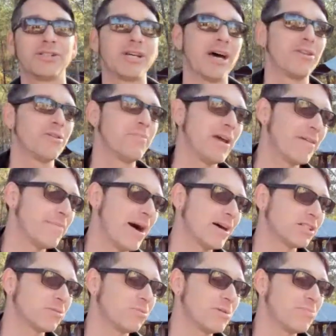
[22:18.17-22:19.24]
Tether may have
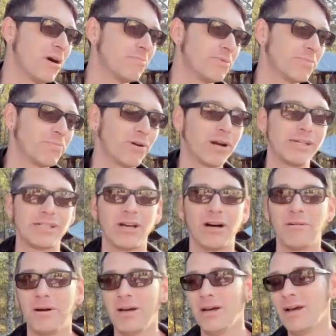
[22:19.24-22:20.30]
possibly pumped the price
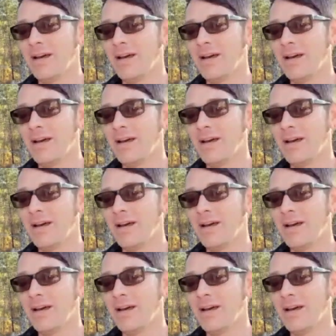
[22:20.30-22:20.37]
up.